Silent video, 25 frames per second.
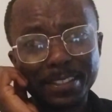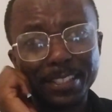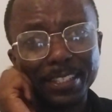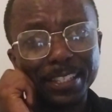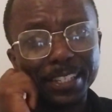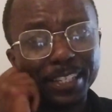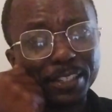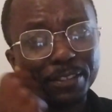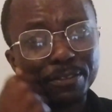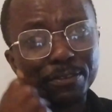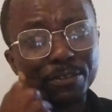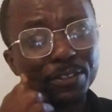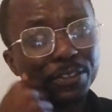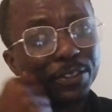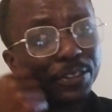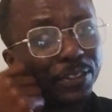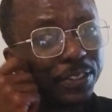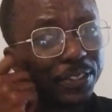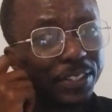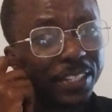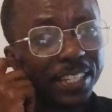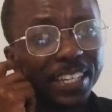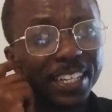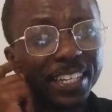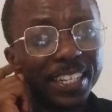This fruit
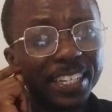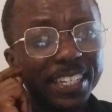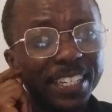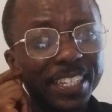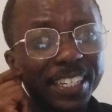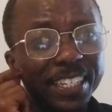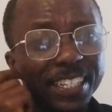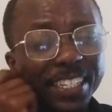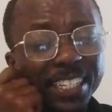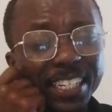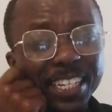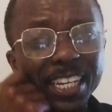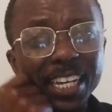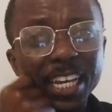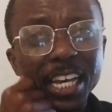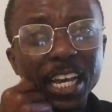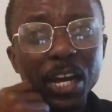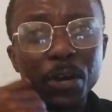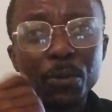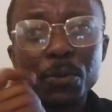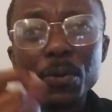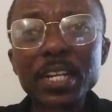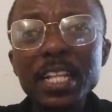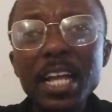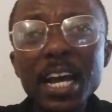today,
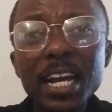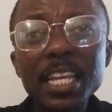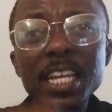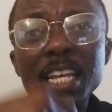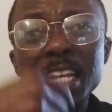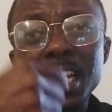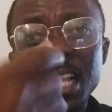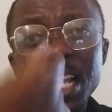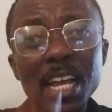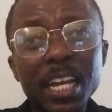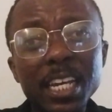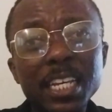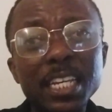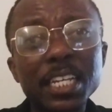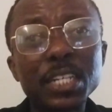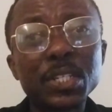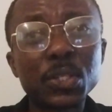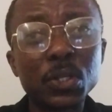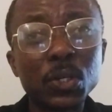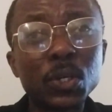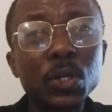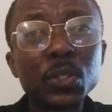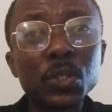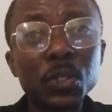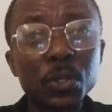whether you like it
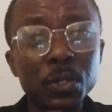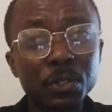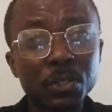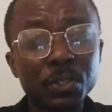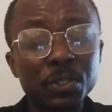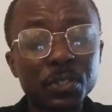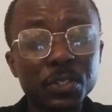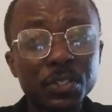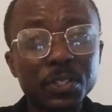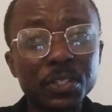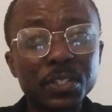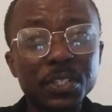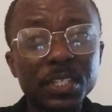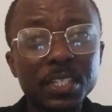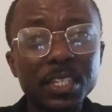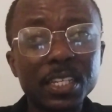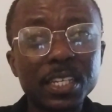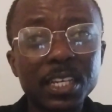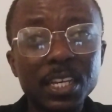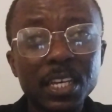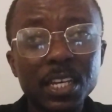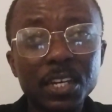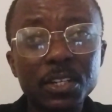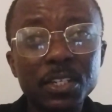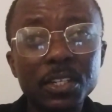or not,
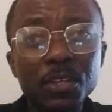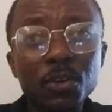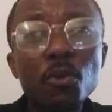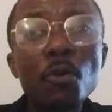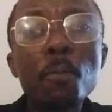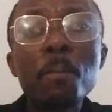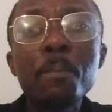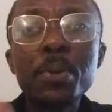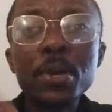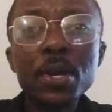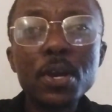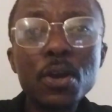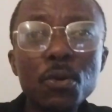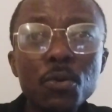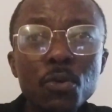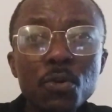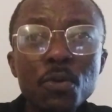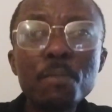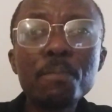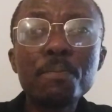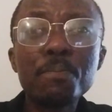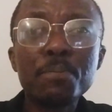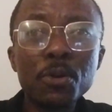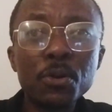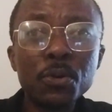whether
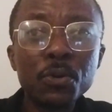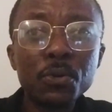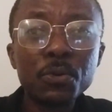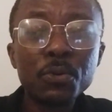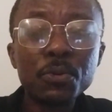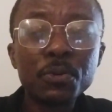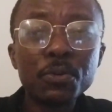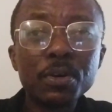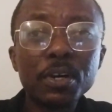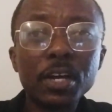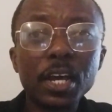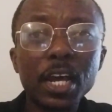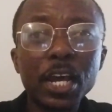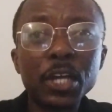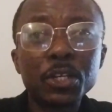you